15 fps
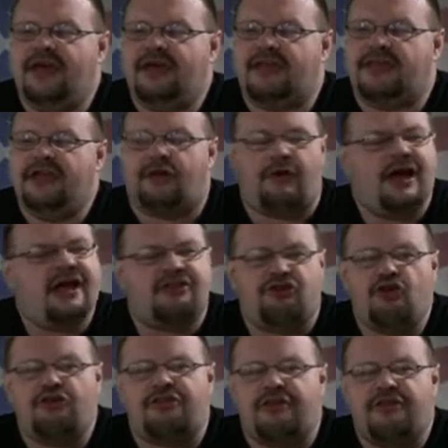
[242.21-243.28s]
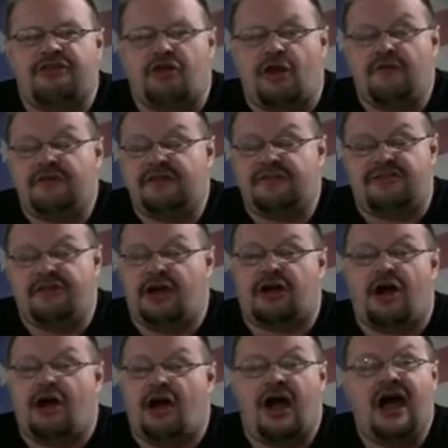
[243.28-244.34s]
as the grassroots conservatives
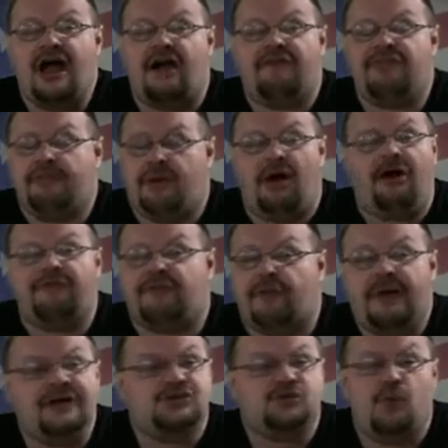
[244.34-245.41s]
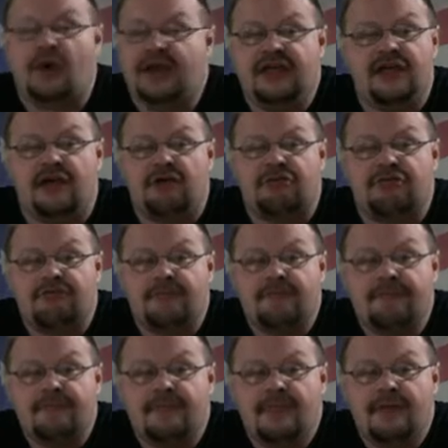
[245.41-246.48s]
took our eye off the ball for about 20 years.
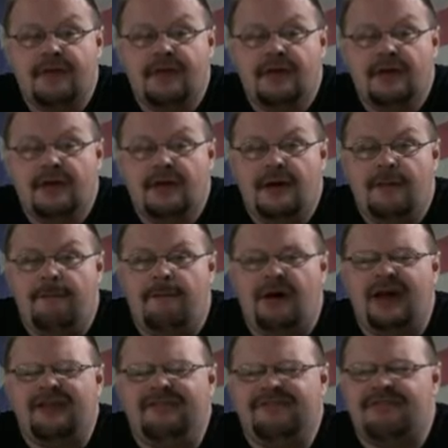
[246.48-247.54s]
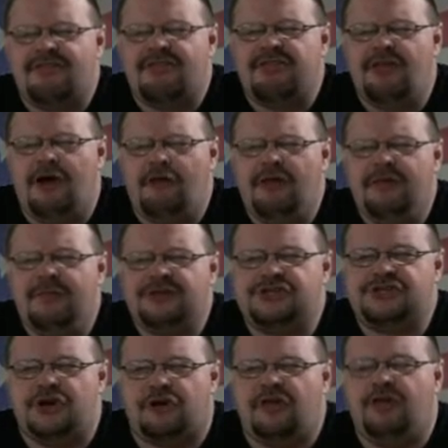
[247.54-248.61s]
But slowly but
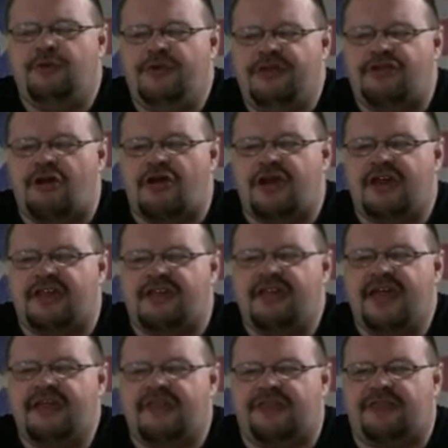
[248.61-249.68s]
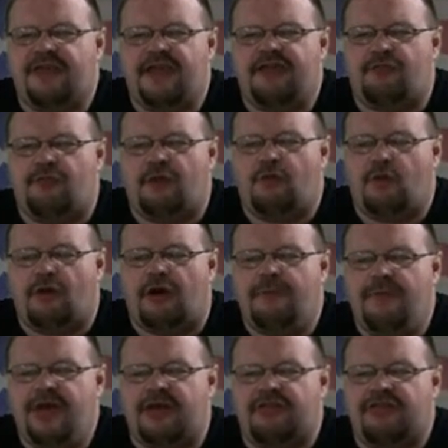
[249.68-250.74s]
surely, we started to see that things were
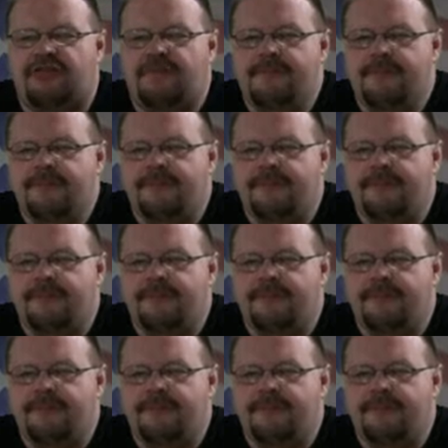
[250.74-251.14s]
amiss.